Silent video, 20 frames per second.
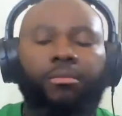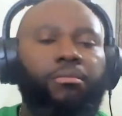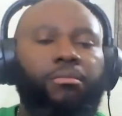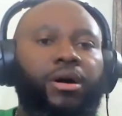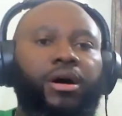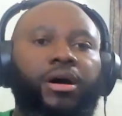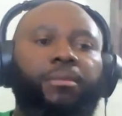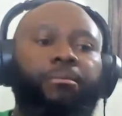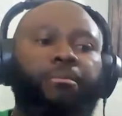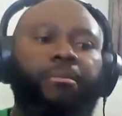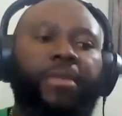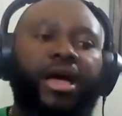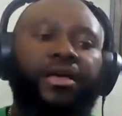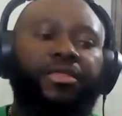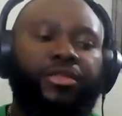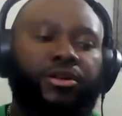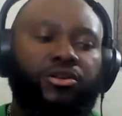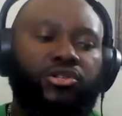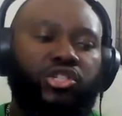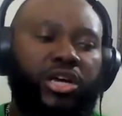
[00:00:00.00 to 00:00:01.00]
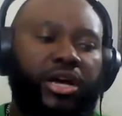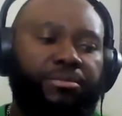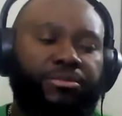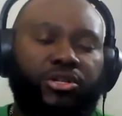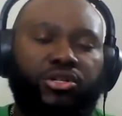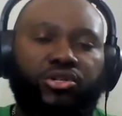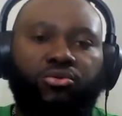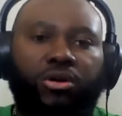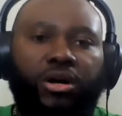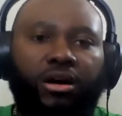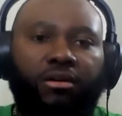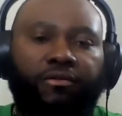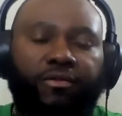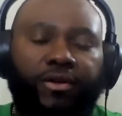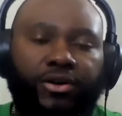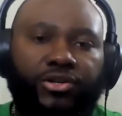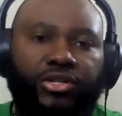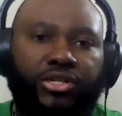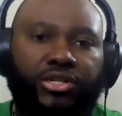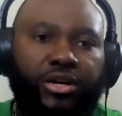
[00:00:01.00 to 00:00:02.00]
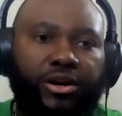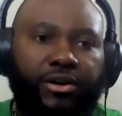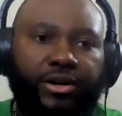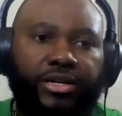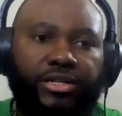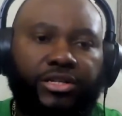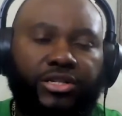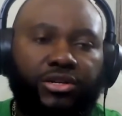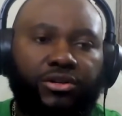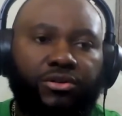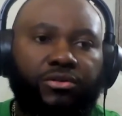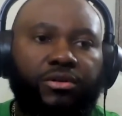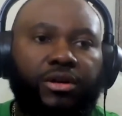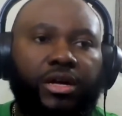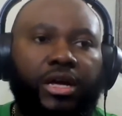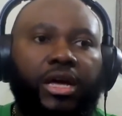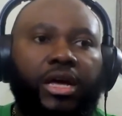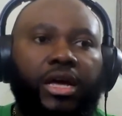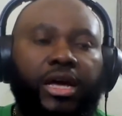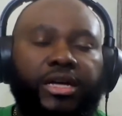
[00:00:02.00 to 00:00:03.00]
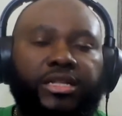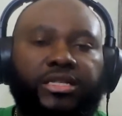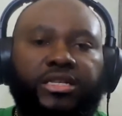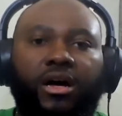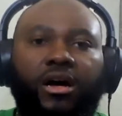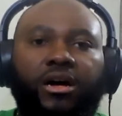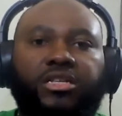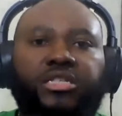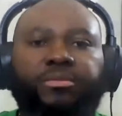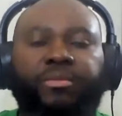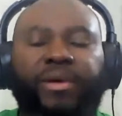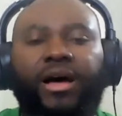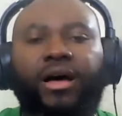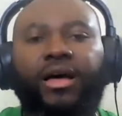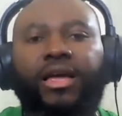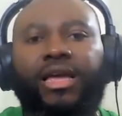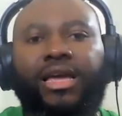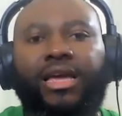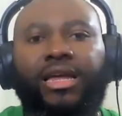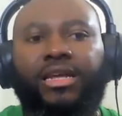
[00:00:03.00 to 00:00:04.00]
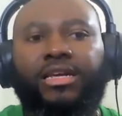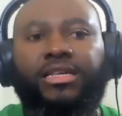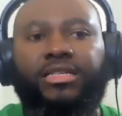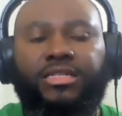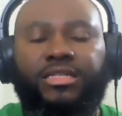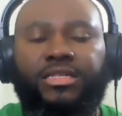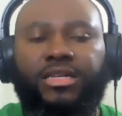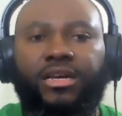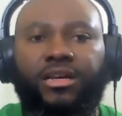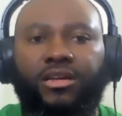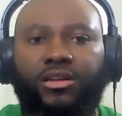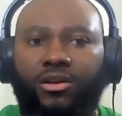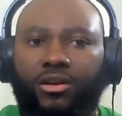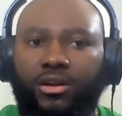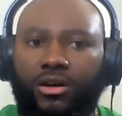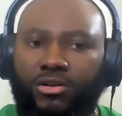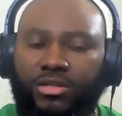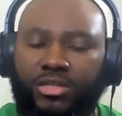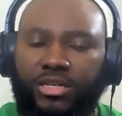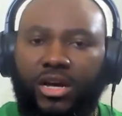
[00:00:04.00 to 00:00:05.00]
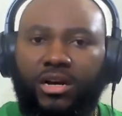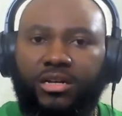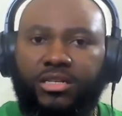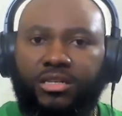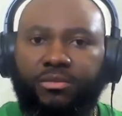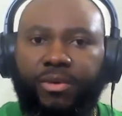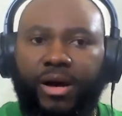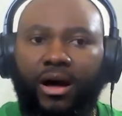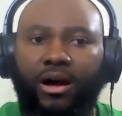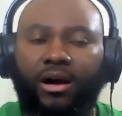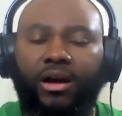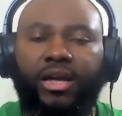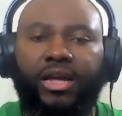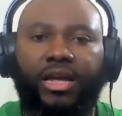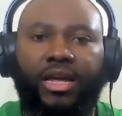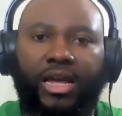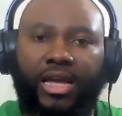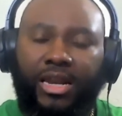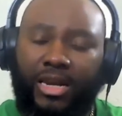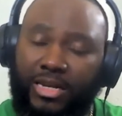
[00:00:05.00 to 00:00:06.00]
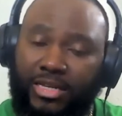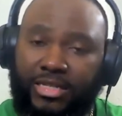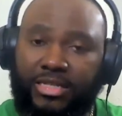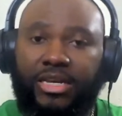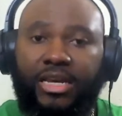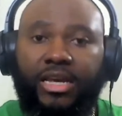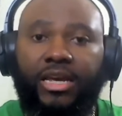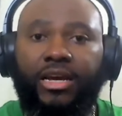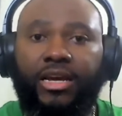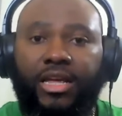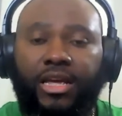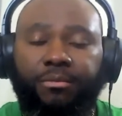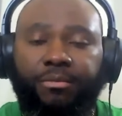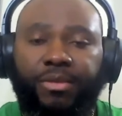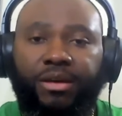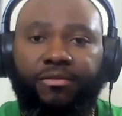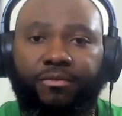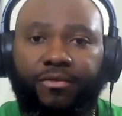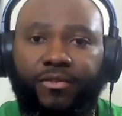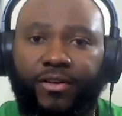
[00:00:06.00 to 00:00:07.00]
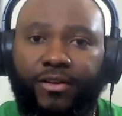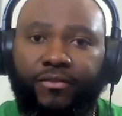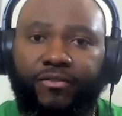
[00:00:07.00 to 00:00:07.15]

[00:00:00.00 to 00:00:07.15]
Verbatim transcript: But Matthew chapter 12, verse 32, it talks about any sin, you know, talks about any sin can be